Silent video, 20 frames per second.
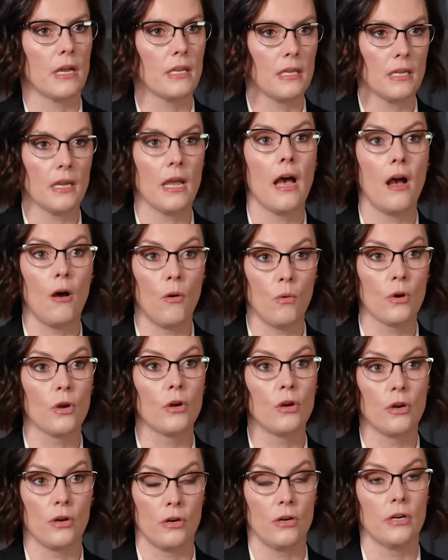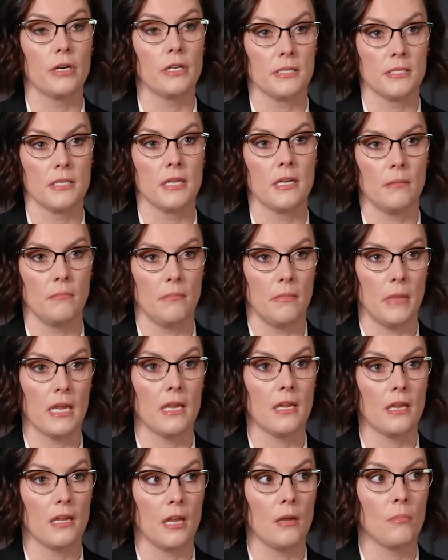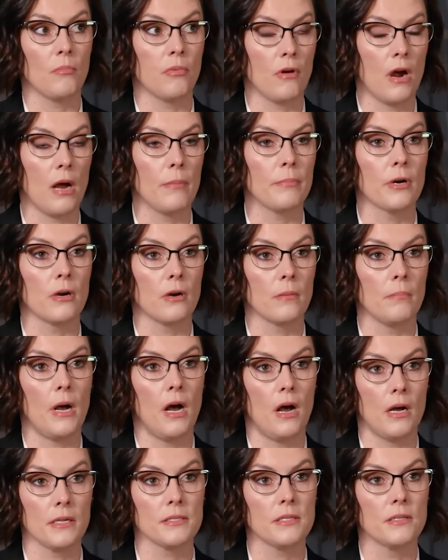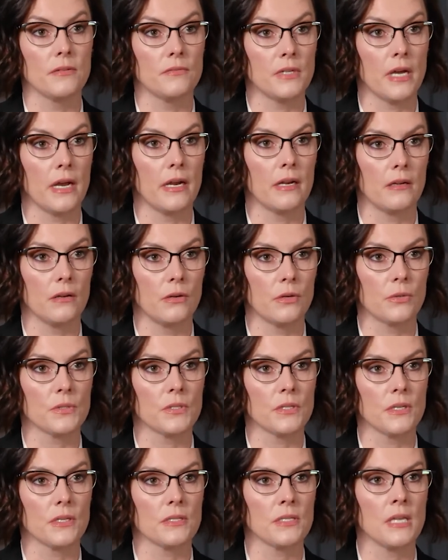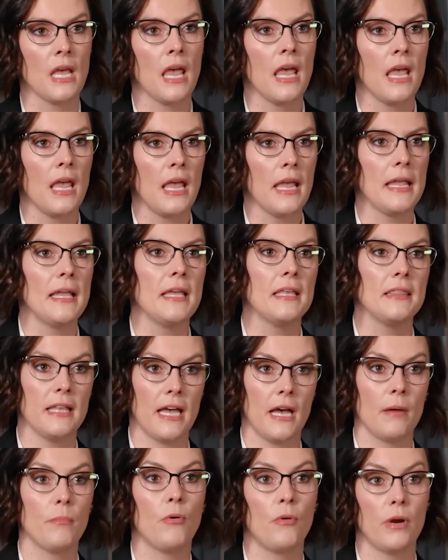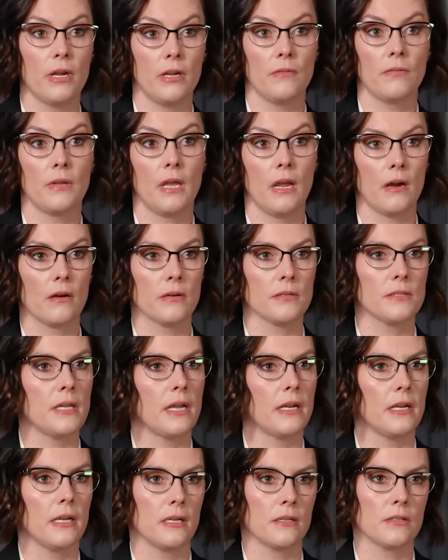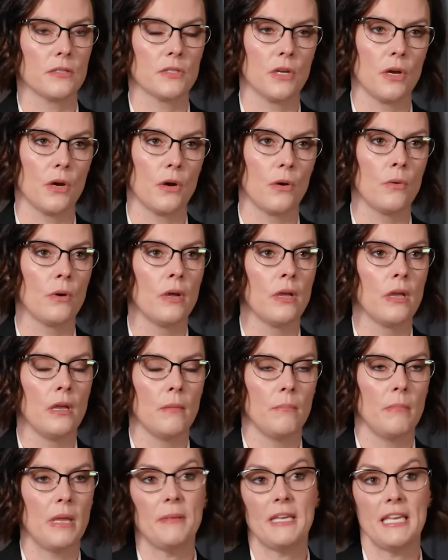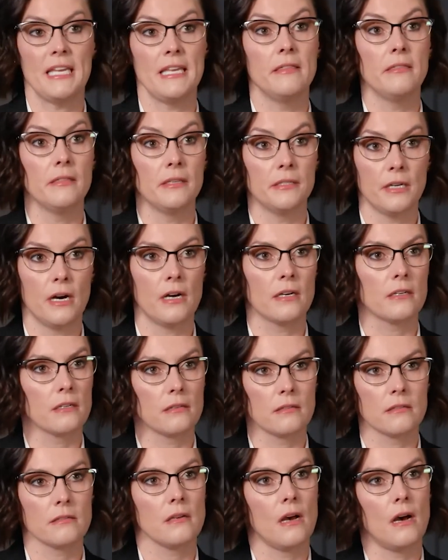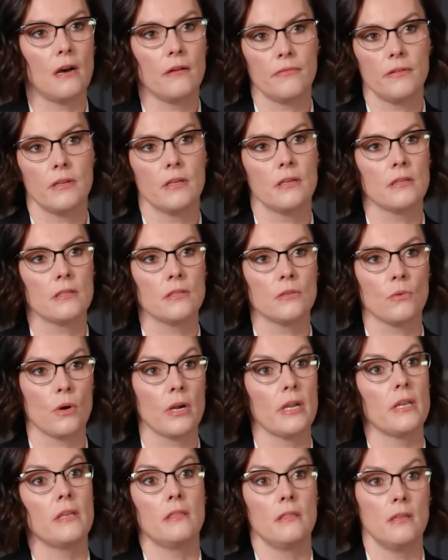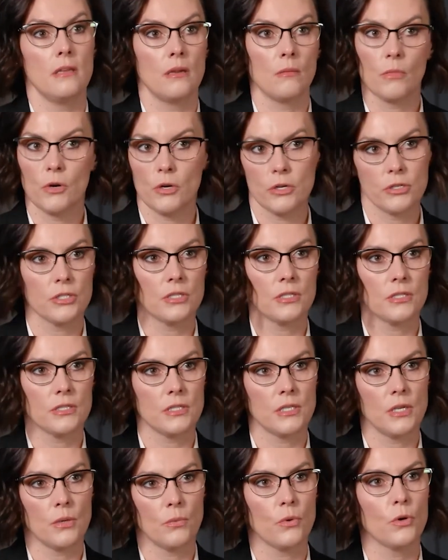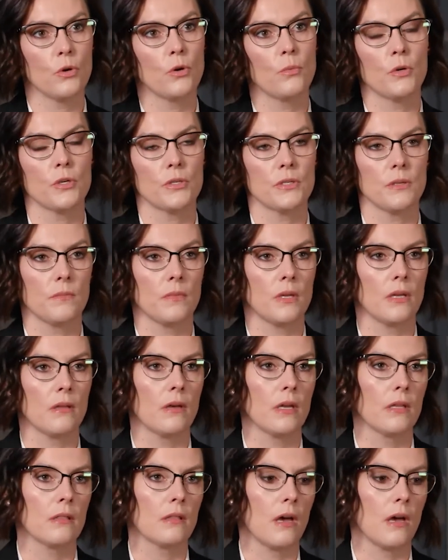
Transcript: i.e. how good is it at making a proper positive diagnosis in that point of care setting. So maybe in the doctor's office or in the emergency room or something like